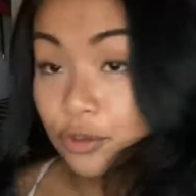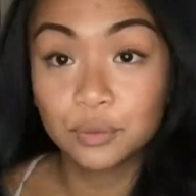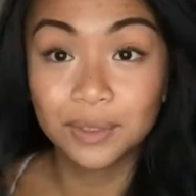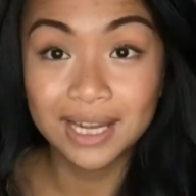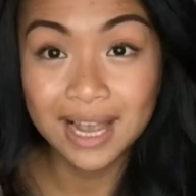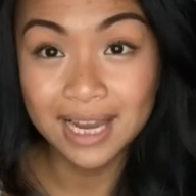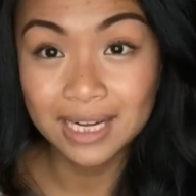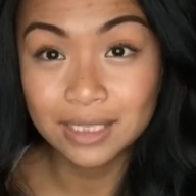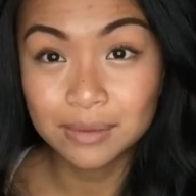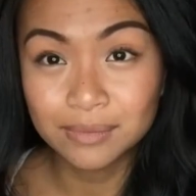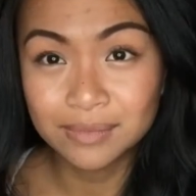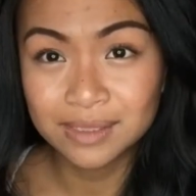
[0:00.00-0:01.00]
for 3
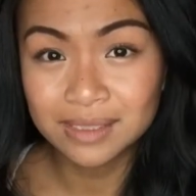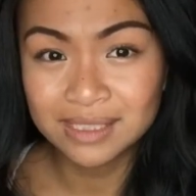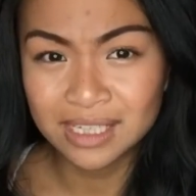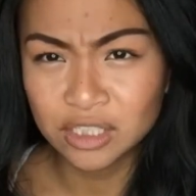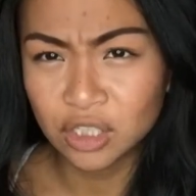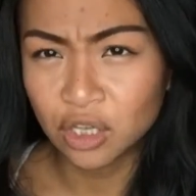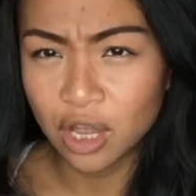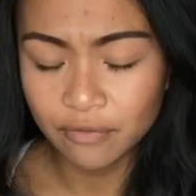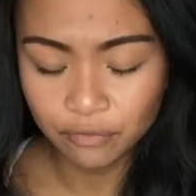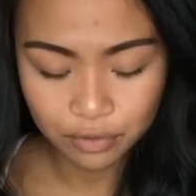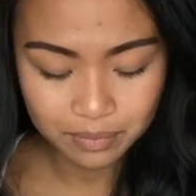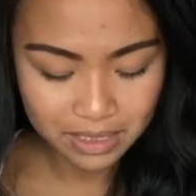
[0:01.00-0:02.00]
items, that's a
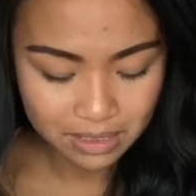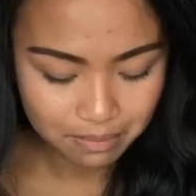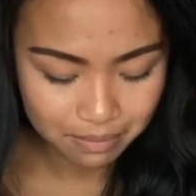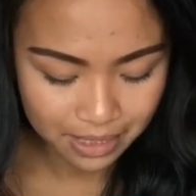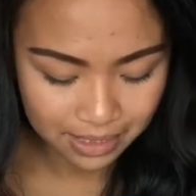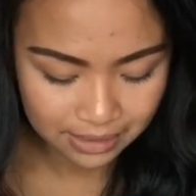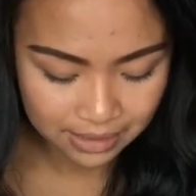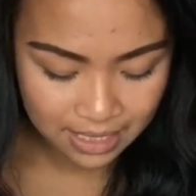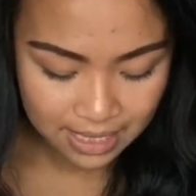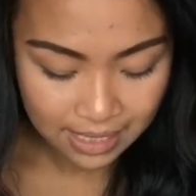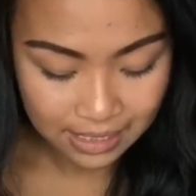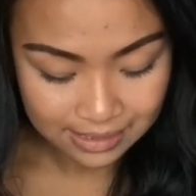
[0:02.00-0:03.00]
lot for me, but
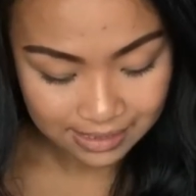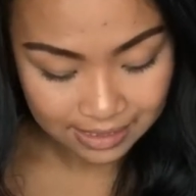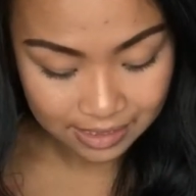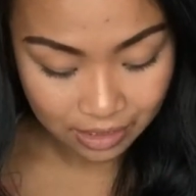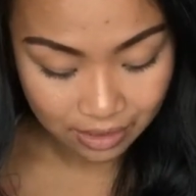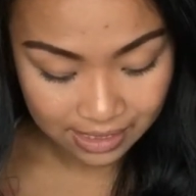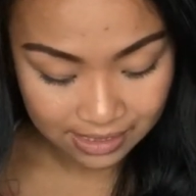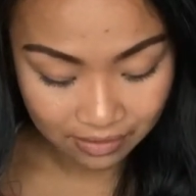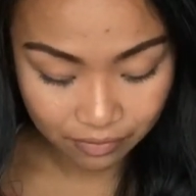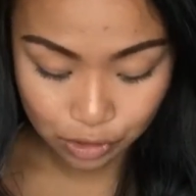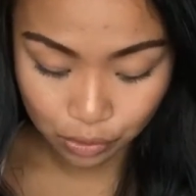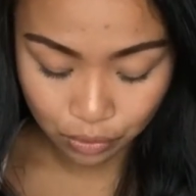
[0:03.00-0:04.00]
it says here I
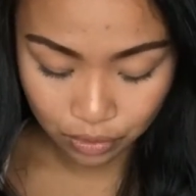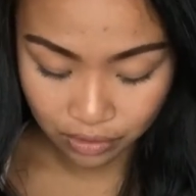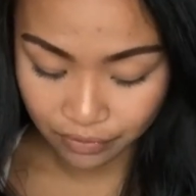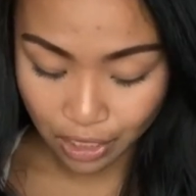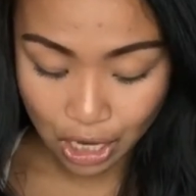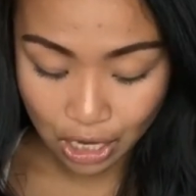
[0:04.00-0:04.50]
save a total of